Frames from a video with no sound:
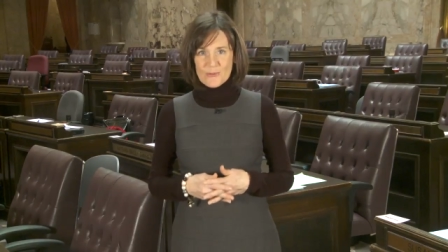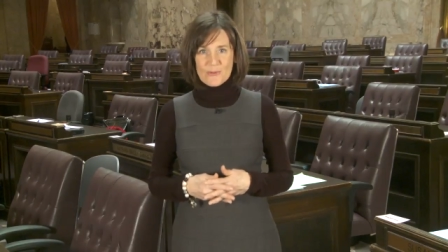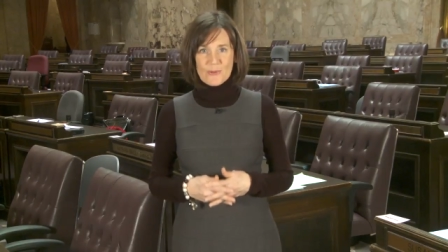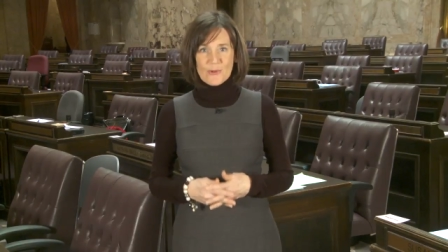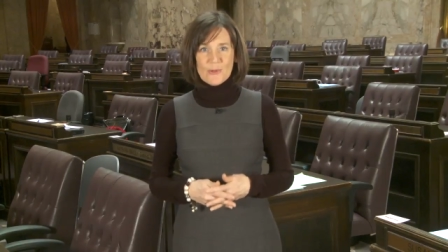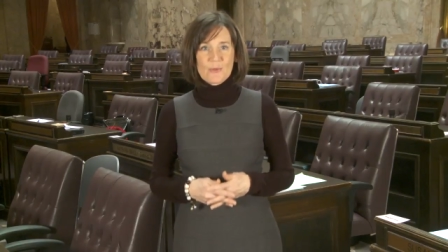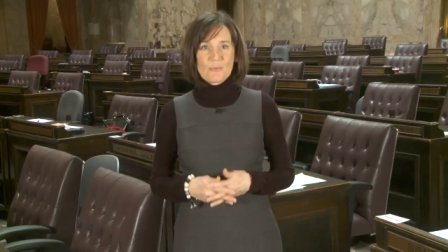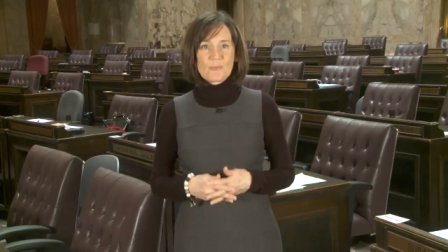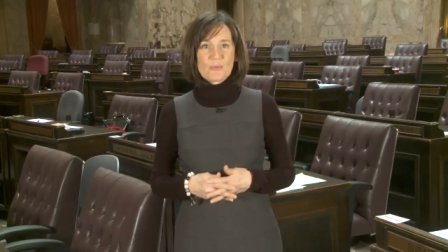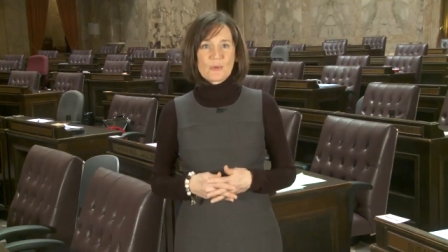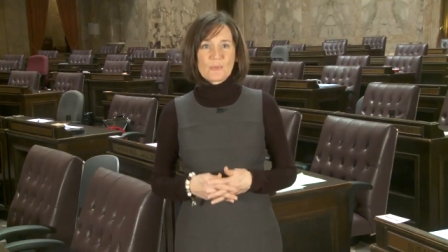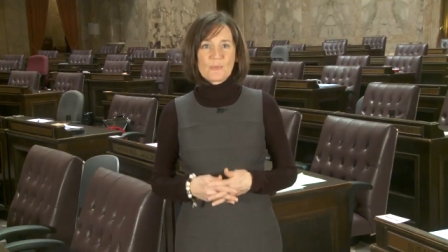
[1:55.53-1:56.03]

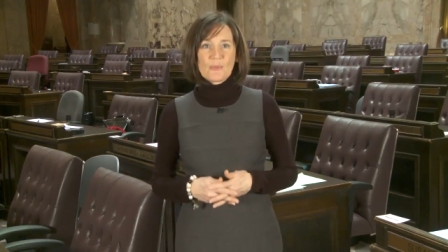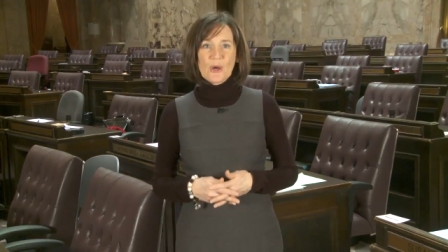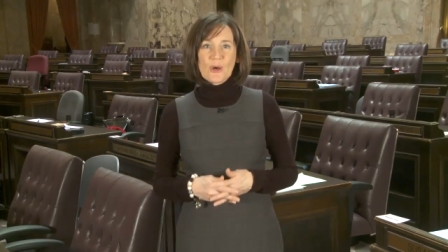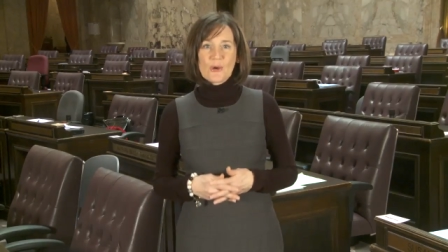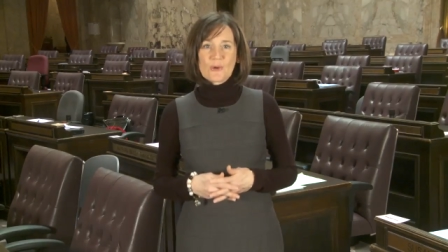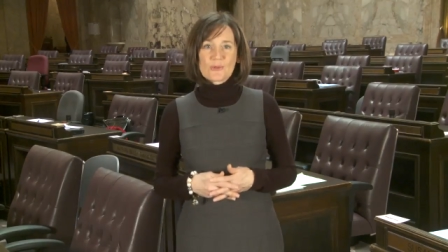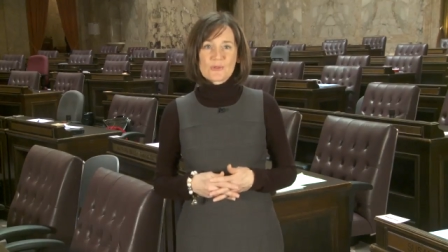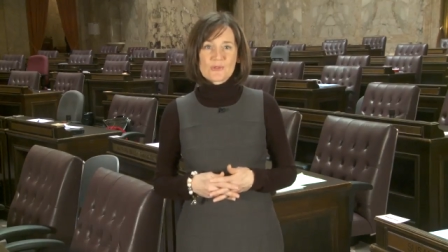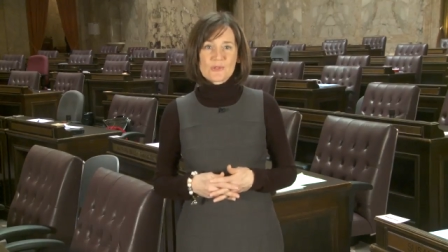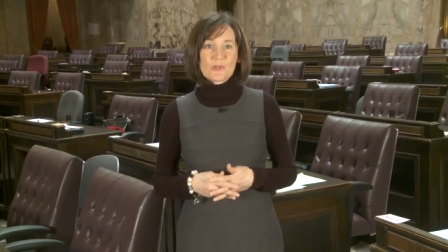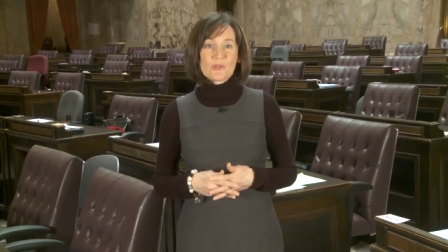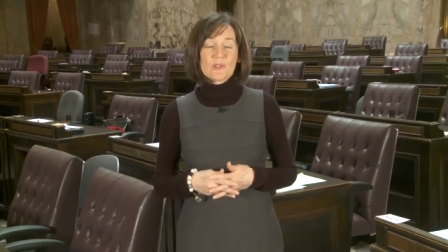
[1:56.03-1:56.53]
for the
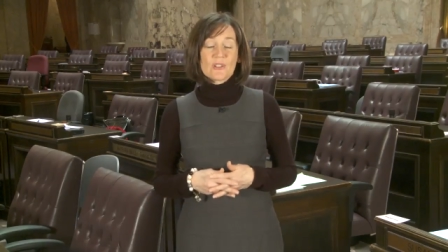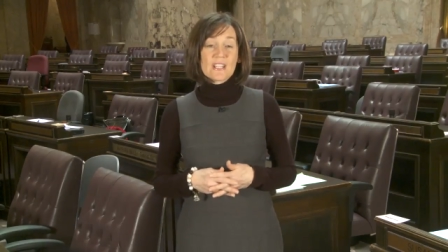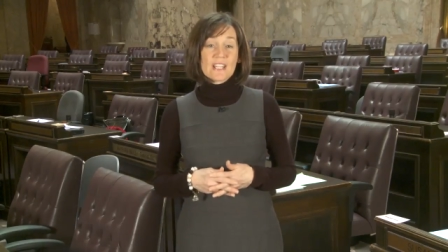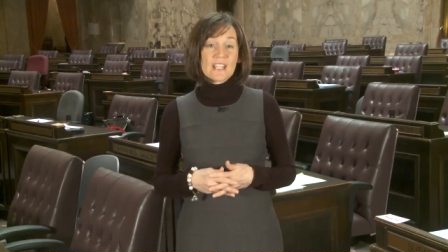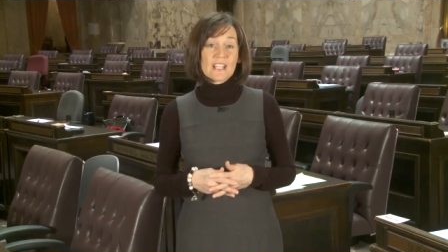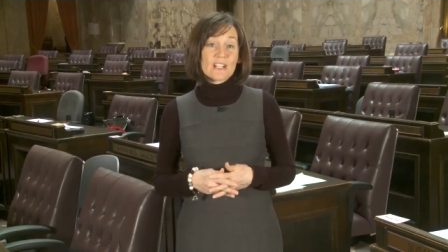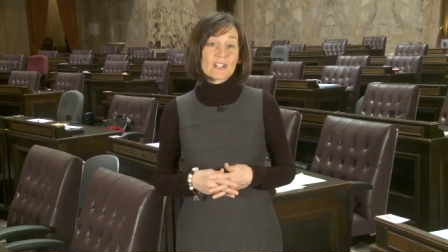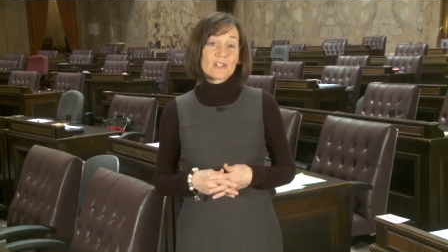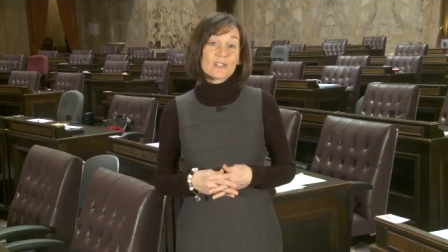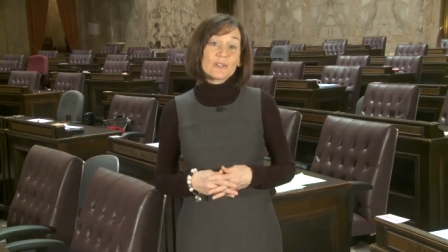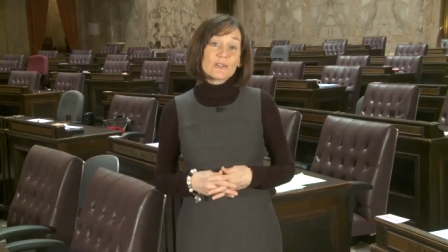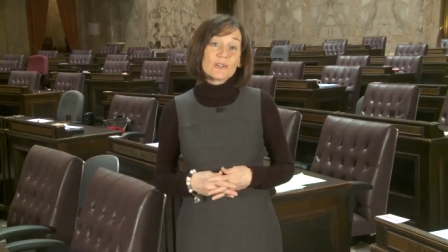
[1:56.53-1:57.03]
proposal,
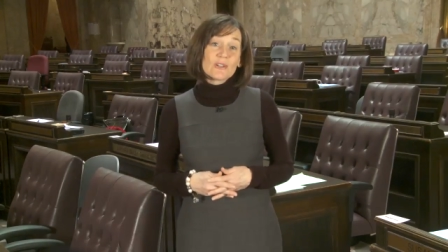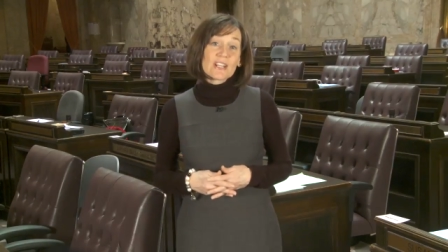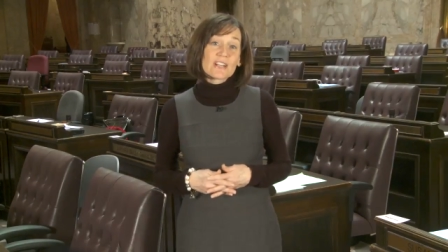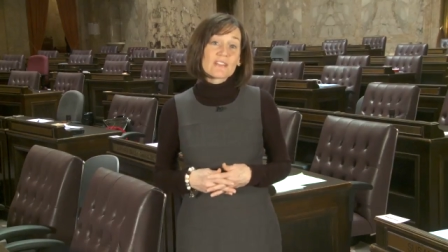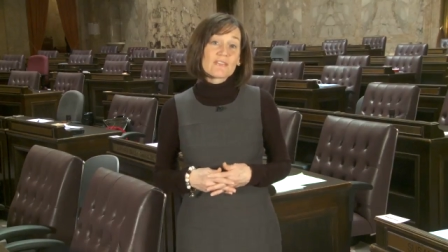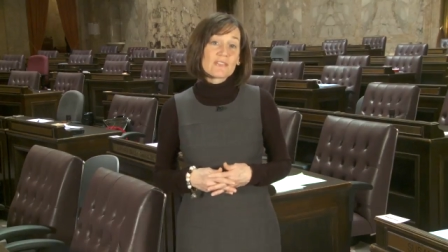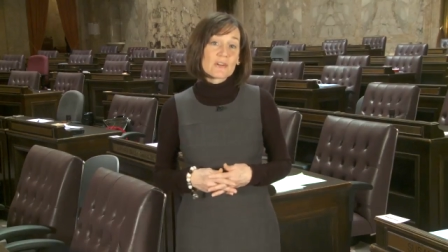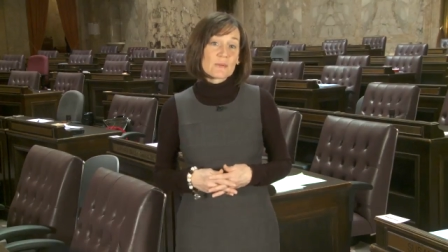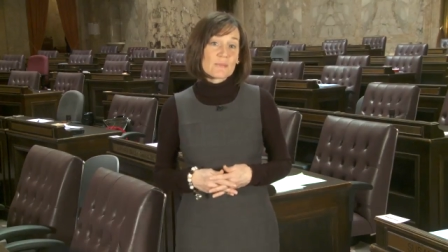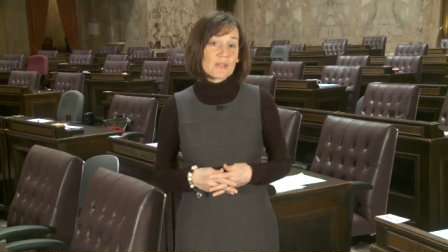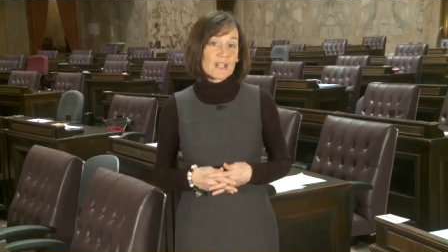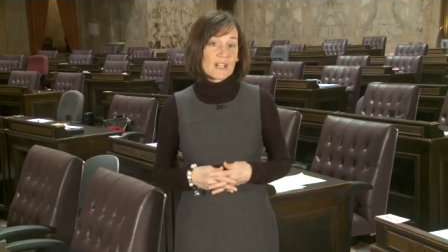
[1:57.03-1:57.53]
including
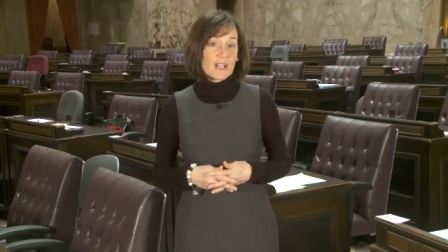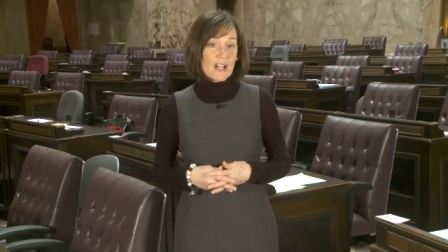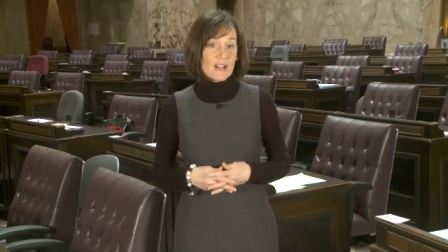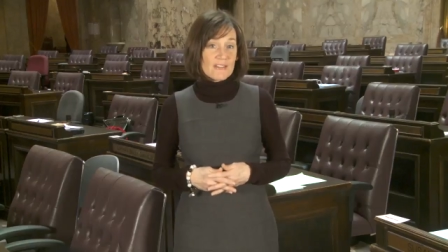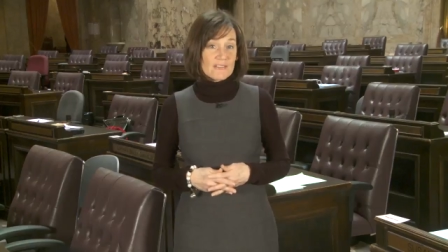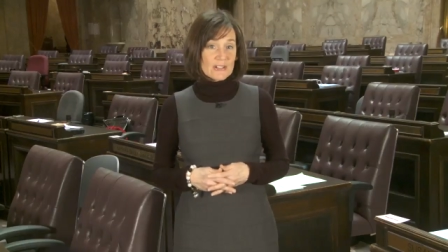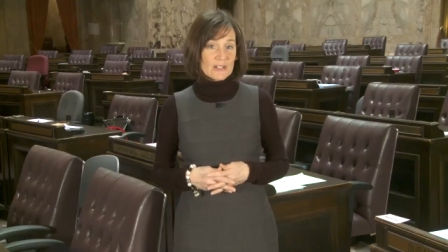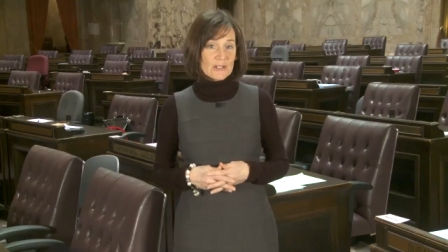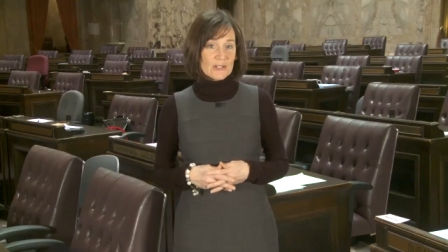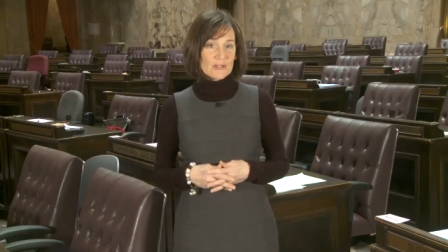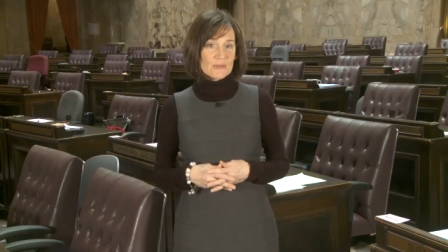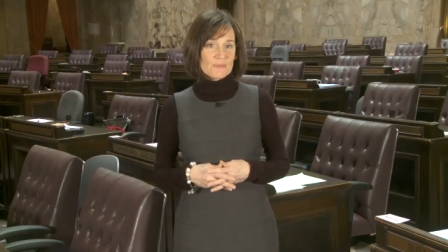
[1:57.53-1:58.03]
from the
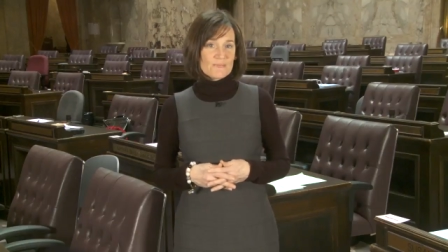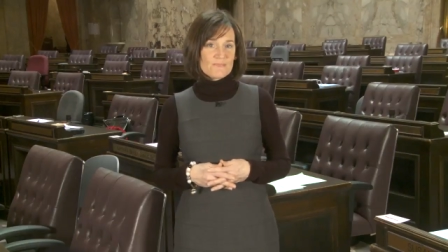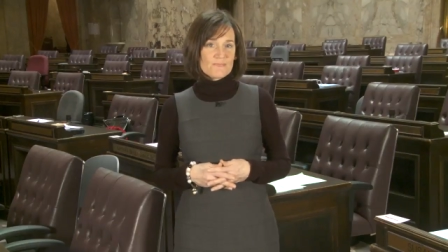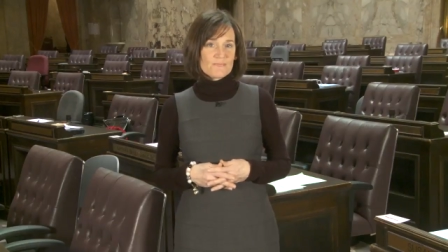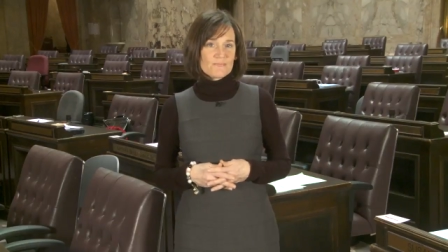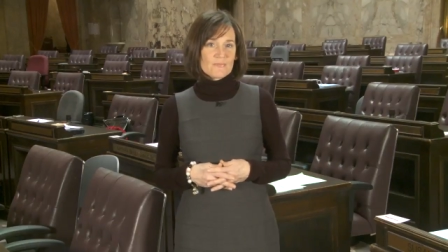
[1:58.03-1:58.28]
governor.